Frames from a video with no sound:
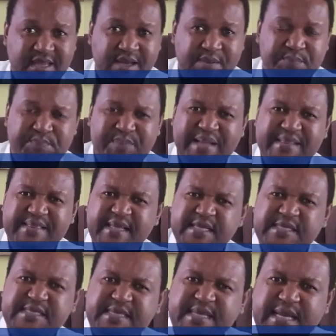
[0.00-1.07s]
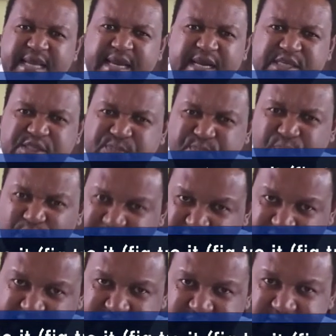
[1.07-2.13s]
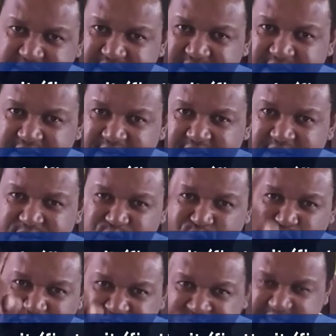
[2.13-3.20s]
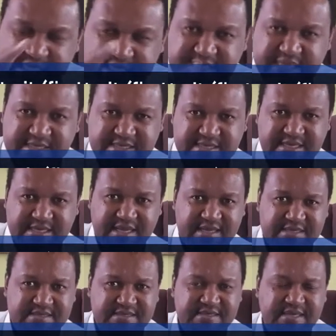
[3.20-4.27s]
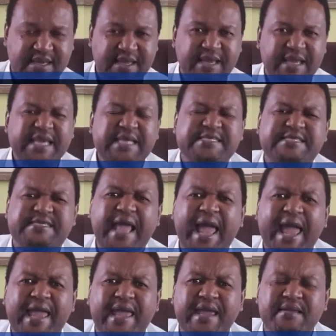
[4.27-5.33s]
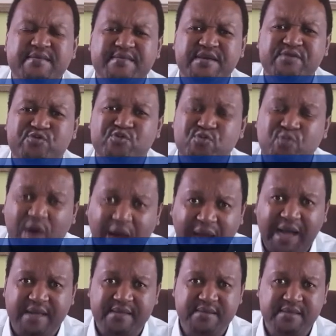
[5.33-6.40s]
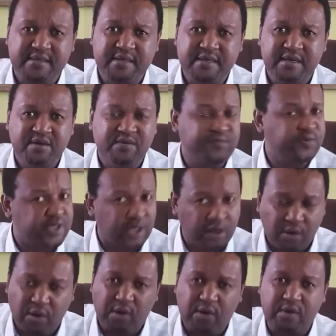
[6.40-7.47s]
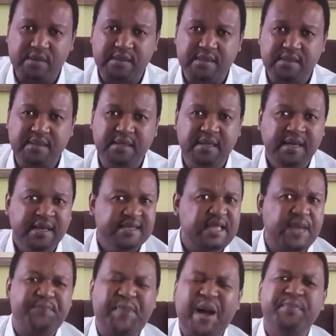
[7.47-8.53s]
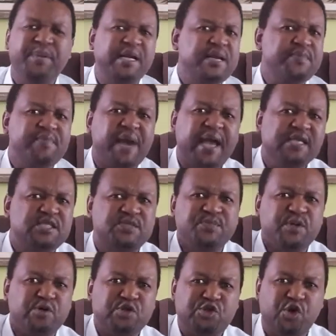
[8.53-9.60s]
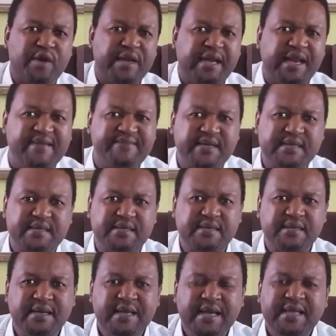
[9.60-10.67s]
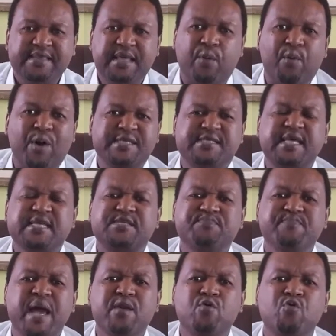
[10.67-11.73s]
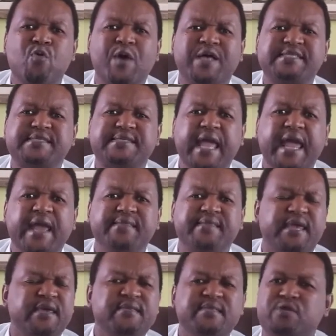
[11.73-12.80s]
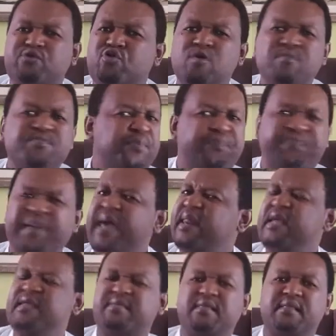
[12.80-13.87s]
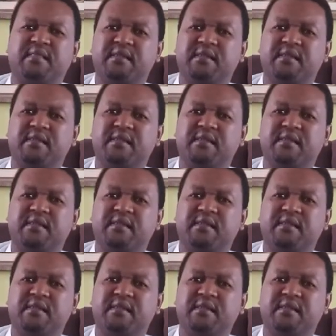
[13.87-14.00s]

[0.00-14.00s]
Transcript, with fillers: But this tree responded to what Jesus says. Is there anything too hard for the Lord. The Bible reminds me on John 11, there was this man who was dead in the tomb, buried